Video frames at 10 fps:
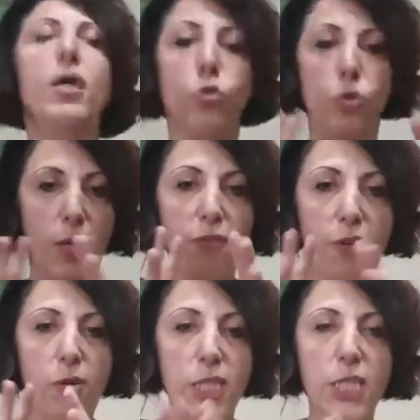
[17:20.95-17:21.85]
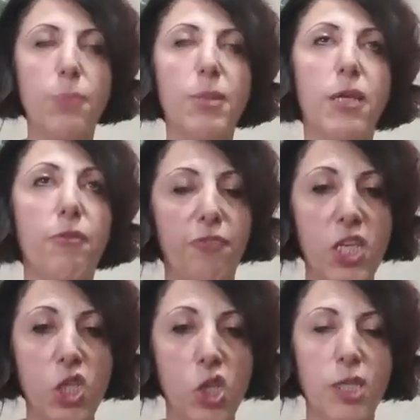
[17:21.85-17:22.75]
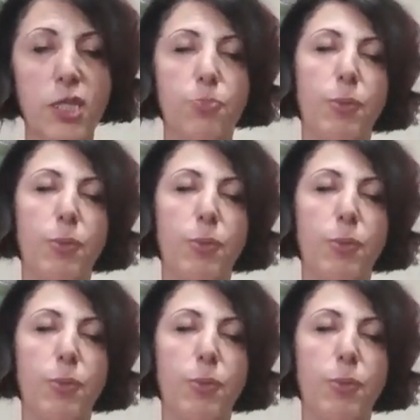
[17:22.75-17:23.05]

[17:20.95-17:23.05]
So they're very similar in features,